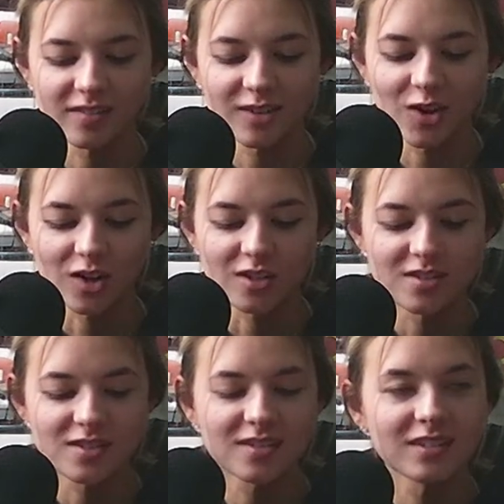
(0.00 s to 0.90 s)

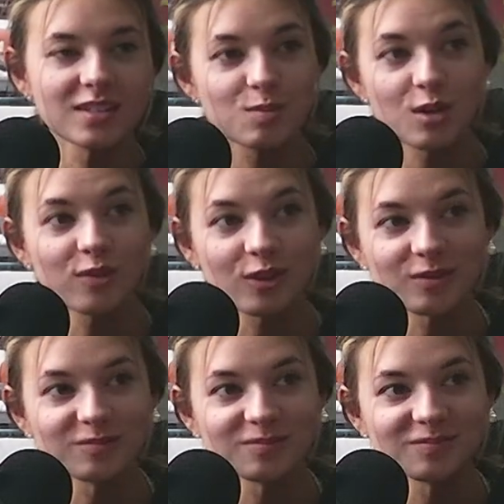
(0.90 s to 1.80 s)
cards. It's
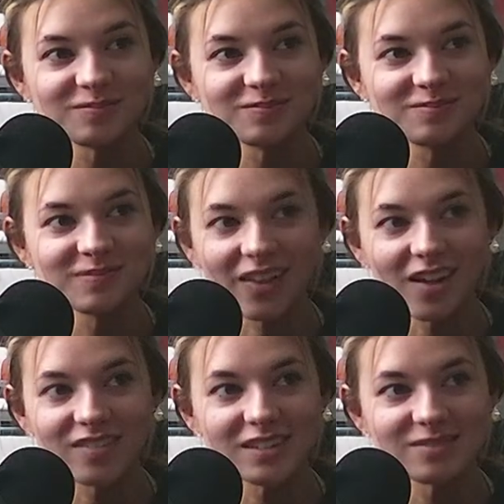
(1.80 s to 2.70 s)
beautiful. I
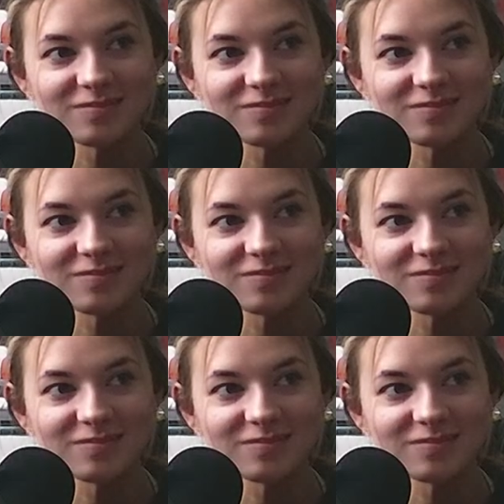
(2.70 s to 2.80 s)
love it.